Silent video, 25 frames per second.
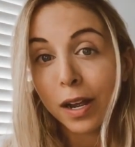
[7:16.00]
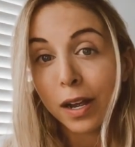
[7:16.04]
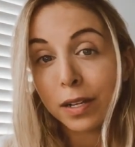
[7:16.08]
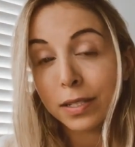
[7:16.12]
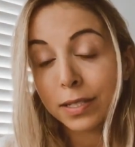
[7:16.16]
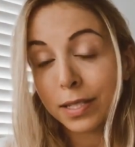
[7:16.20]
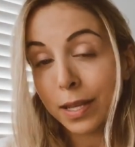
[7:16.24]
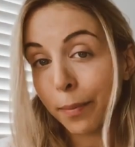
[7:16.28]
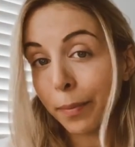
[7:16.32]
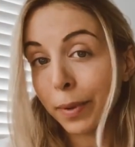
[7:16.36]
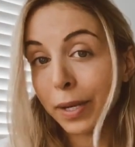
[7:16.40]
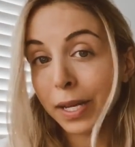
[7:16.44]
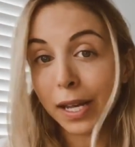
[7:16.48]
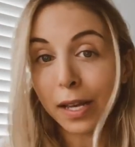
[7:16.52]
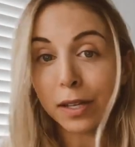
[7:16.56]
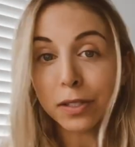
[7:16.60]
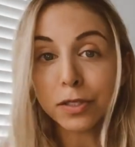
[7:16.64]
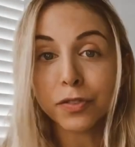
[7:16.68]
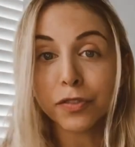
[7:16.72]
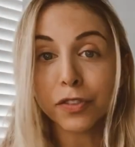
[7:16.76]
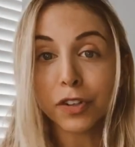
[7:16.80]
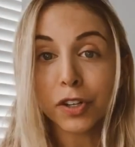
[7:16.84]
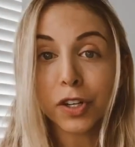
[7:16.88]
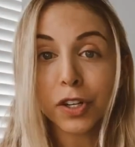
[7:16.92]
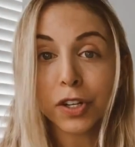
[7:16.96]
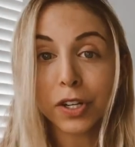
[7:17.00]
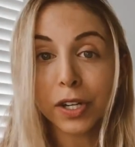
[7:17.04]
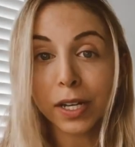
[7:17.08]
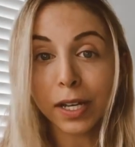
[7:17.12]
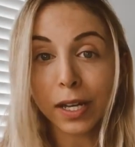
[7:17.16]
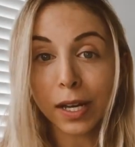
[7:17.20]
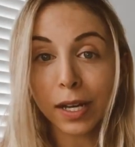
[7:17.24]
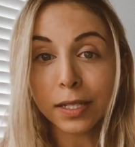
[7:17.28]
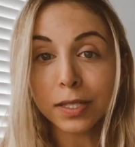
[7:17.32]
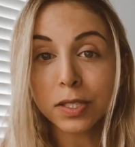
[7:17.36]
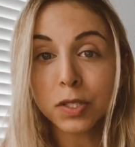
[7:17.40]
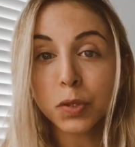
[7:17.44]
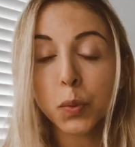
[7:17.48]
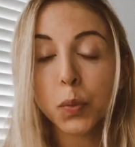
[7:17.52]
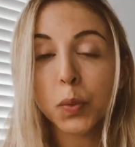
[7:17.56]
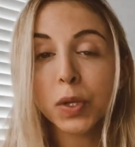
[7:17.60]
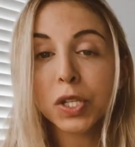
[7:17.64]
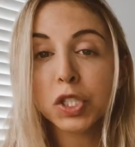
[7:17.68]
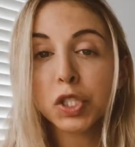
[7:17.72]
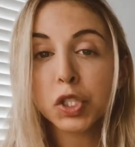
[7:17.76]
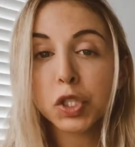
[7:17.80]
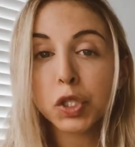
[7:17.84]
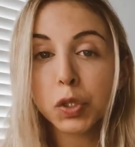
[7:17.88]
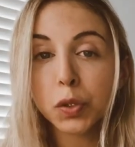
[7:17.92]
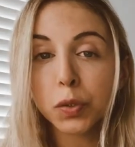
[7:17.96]
somebody else for hurting us, we
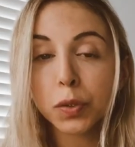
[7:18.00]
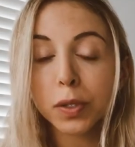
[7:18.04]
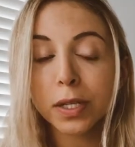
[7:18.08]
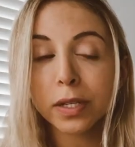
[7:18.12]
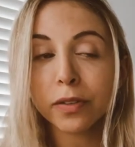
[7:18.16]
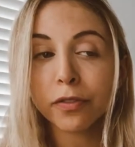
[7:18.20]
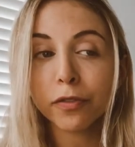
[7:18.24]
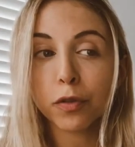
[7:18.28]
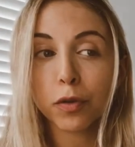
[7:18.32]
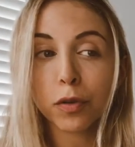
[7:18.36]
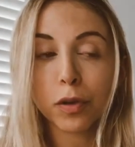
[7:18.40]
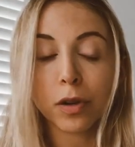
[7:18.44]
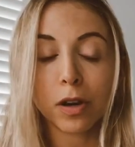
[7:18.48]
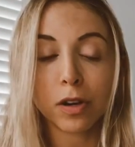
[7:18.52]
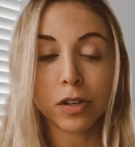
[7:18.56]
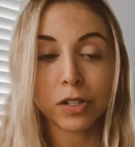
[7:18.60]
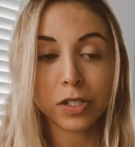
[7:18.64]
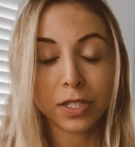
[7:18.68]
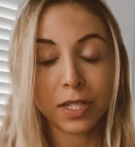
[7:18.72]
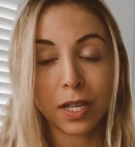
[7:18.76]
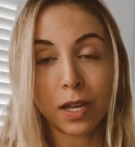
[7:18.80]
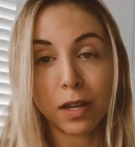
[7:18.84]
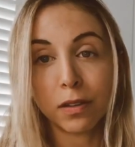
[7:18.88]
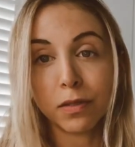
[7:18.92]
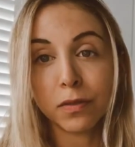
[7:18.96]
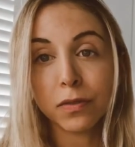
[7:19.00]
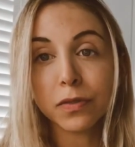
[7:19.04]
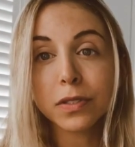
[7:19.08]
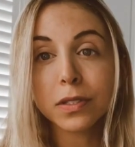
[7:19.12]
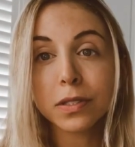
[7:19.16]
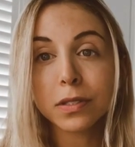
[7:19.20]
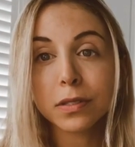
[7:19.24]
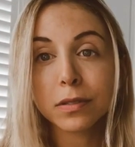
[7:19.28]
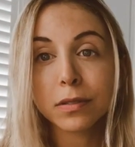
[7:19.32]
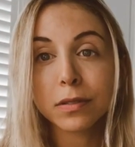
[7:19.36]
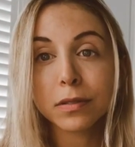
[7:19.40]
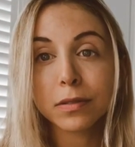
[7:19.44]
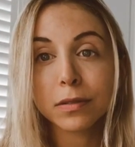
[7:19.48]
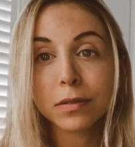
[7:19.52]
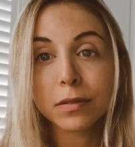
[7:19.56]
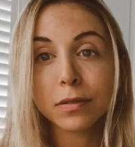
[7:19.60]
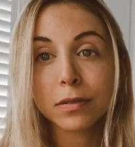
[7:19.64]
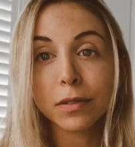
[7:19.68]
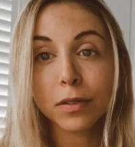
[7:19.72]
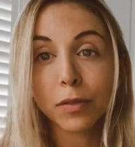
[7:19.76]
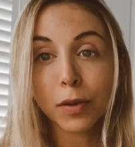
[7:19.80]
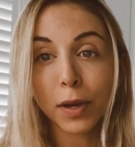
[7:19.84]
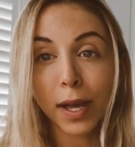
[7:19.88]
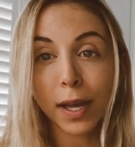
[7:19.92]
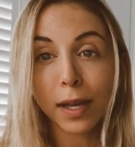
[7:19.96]
do it for ourselves,
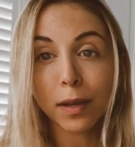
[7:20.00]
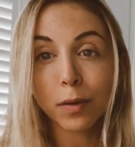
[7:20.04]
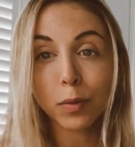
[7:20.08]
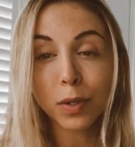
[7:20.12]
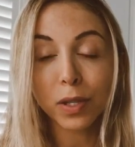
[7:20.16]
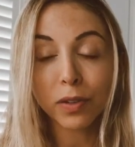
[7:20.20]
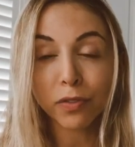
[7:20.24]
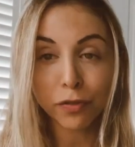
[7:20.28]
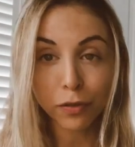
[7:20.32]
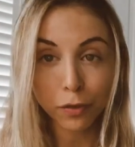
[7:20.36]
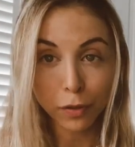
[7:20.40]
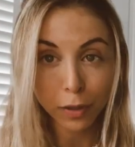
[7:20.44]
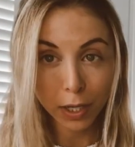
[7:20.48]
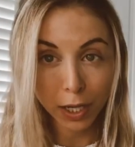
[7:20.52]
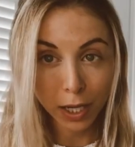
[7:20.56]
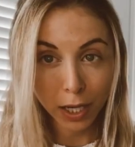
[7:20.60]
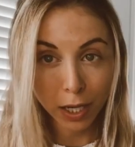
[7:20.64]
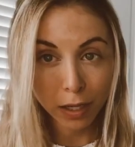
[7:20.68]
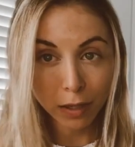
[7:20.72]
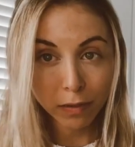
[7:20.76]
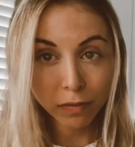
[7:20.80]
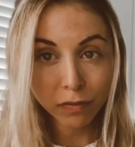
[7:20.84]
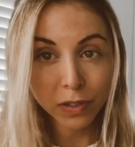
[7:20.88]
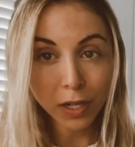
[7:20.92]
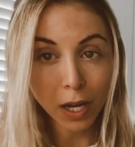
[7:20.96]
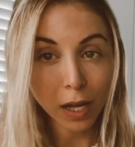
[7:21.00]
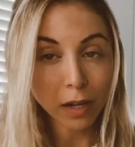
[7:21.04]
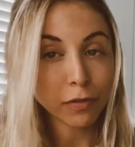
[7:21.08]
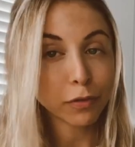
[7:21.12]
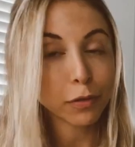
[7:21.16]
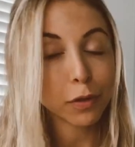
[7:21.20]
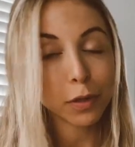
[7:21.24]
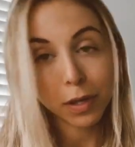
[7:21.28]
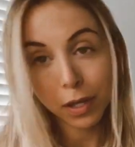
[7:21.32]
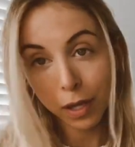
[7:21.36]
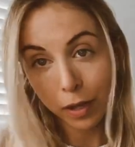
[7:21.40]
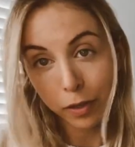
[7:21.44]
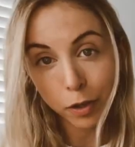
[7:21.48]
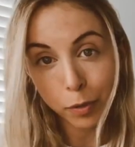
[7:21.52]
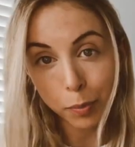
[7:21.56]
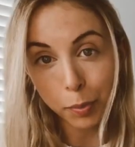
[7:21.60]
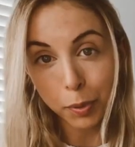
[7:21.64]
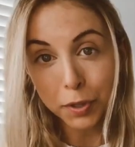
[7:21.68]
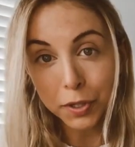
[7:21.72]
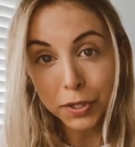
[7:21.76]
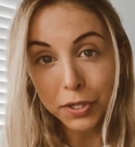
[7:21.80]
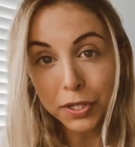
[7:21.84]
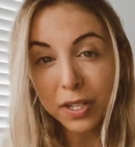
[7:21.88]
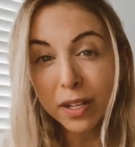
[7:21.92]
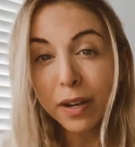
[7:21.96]
okay? We forgive not for the other
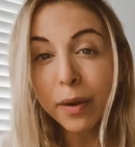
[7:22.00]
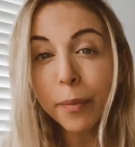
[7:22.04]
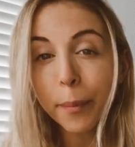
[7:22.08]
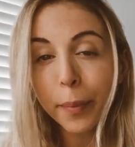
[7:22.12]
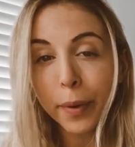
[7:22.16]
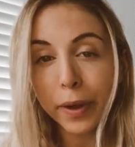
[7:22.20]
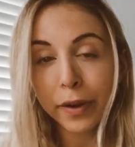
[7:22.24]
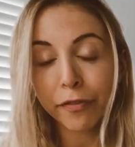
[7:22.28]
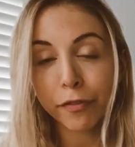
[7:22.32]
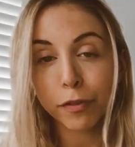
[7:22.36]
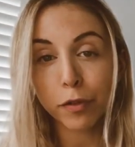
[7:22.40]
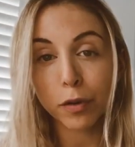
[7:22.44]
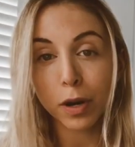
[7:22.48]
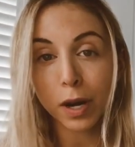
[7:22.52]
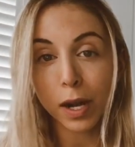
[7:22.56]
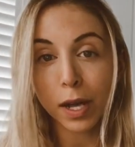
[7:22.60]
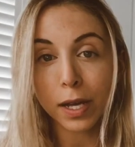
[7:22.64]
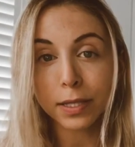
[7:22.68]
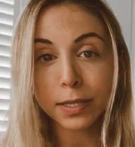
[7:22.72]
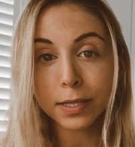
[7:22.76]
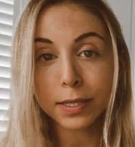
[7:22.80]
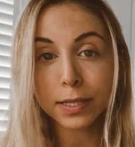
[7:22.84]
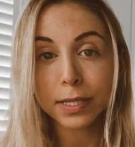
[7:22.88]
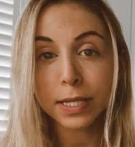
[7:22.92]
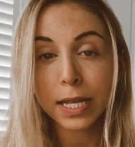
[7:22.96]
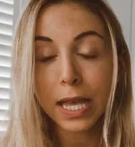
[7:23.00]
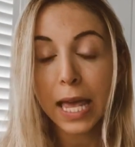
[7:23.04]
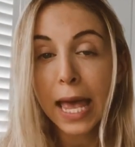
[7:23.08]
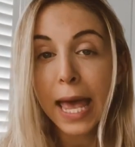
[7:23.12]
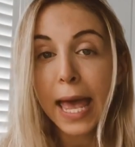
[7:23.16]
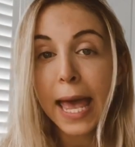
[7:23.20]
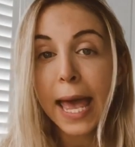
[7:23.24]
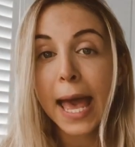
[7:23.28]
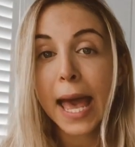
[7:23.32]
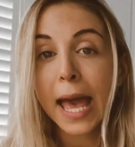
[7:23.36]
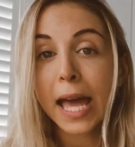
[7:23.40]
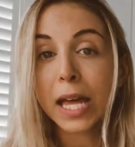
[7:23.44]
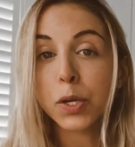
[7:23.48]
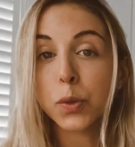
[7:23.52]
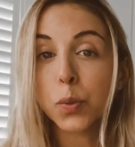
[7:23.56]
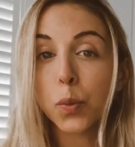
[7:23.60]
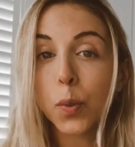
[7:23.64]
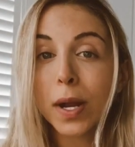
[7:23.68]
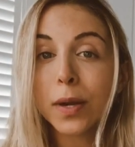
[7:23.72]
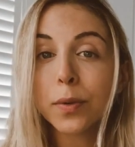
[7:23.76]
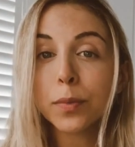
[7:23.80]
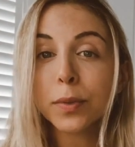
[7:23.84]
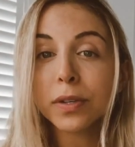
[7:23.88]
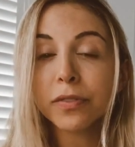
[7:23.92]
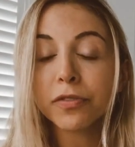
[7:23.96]
person, but for us. And
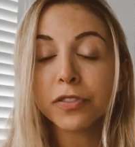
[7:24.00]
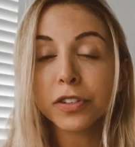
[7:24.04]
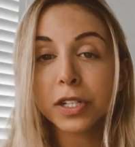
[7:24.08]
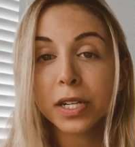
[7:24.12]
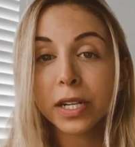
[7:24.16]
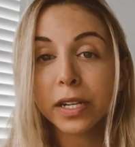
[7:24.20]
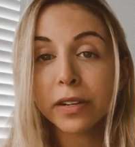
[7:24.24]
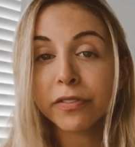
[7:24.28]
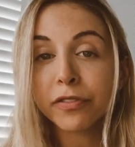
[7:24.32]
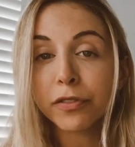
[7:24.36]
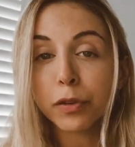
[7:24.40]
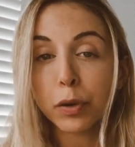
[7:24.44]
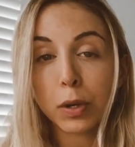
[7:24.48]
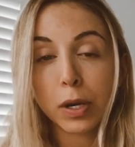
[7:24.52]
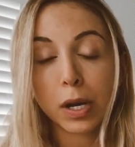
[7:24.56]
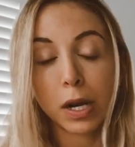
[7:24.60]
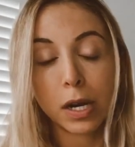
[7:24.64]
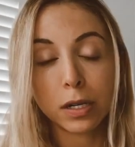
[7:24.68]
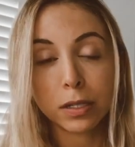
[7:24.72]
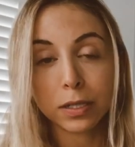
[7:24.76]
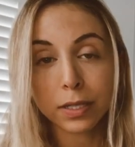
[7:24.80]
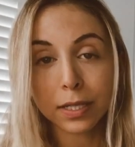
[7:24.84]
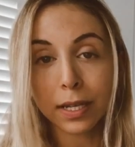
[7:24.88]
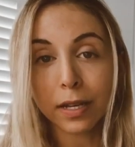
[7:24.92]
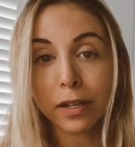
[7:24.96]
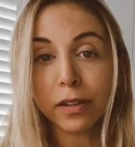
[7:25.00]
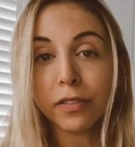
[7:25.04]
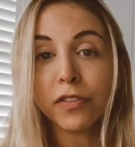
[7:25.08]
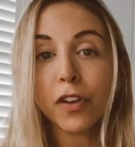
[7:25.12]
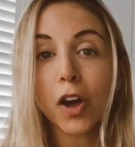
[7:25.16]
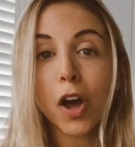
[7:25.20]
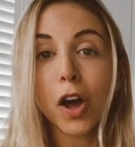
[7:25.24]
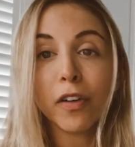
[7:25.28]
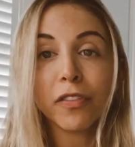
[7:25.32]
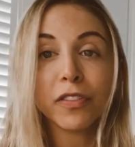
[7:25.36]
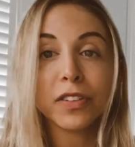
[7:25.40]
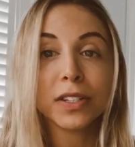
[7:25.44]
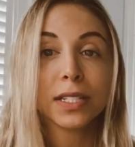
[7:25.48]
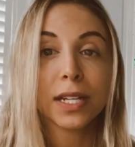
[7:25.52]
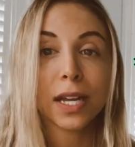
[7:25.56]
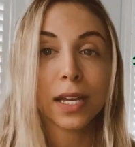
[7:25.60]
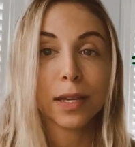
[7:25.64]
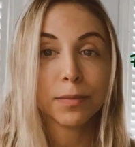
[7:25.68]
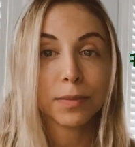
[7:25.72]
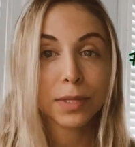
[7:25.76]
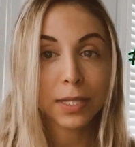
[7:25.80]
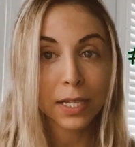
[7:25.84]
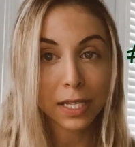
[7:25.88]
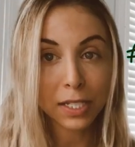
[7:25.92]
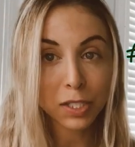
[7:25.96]
when we forgive for ourselves,
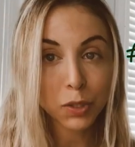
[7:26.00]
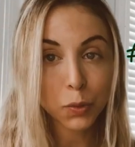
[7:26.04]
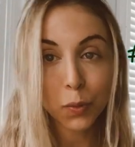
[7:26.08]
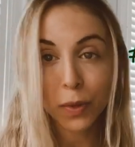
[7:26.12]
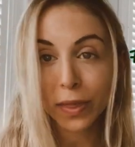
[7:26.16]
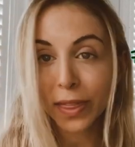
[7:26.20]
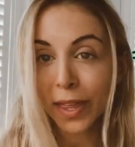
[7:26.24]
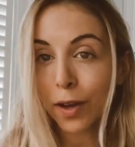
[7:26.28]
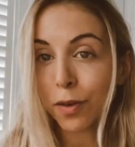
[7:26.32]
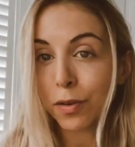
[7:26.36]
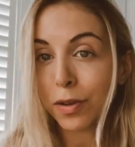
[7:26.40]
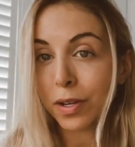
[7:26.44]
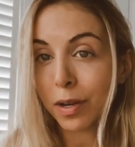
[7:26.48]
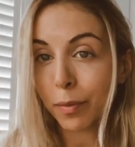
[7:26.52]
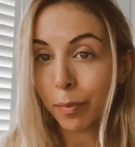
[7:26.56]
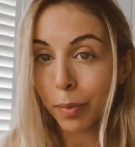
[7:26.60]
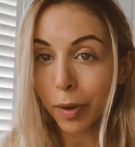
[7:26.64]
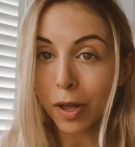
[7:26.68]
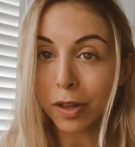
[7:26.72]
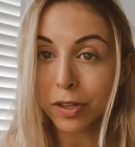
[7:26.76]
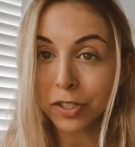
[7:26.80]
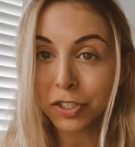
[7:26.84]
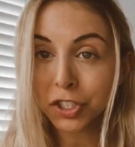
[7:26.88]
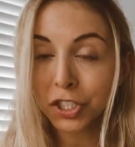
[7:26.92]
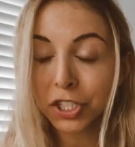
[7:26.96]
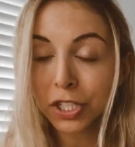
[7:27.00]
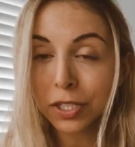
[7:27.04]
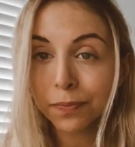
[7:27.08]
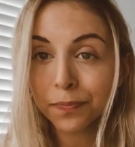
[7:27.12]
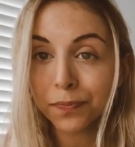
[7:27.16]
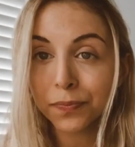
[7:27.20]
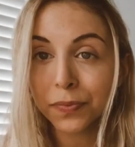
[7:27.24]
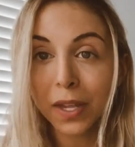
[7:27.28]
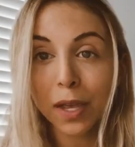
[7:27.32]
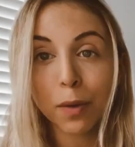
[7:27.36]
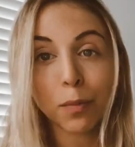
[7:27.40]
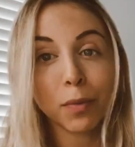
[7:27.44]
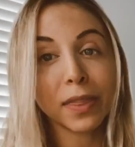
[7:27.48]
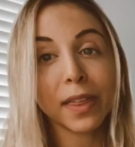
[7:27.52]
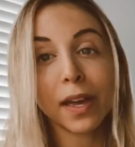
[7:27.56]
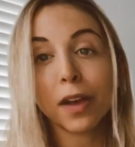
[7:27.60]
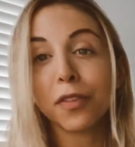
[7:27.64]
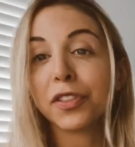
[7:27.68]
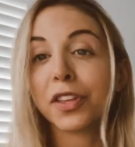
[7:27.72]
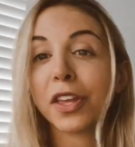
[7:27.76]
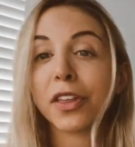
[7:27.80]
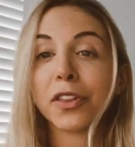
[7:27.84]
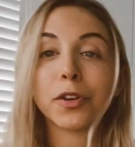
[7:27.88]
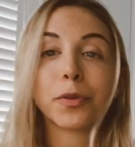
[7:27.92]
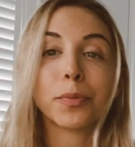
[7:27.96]
oftentimes it's without an apology and without
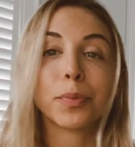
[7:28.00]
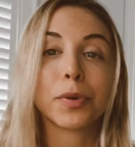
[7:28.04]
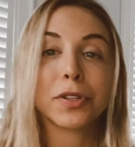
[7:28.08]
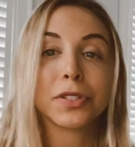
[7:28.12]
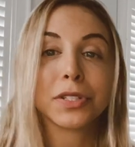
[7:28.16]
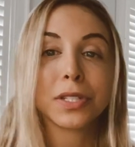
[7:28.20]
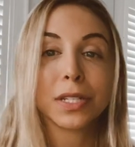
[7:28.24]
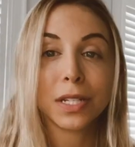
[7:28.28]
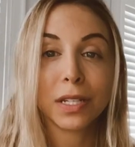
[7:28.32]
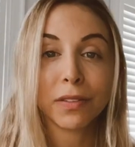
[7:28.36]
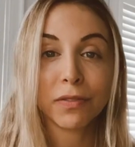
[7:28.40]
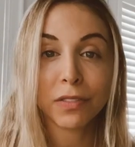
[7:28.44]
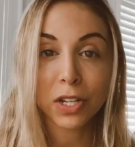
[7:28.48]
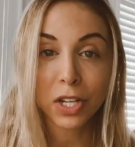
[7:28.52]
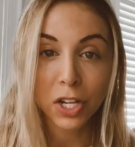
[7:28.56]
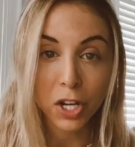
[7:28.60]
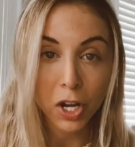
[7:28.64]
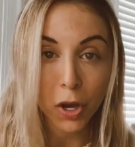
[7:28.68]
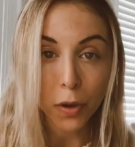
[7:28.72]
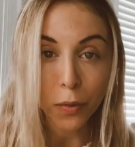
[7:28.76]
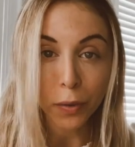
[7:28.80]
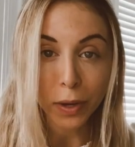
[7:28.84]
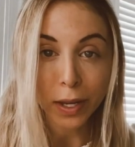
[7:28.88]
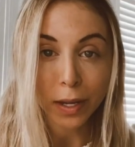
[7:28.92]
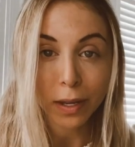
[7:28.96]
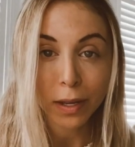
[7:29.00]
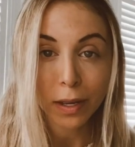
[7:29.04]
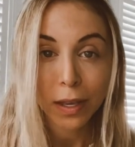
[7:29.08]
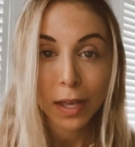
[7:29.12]
the other person even knowing.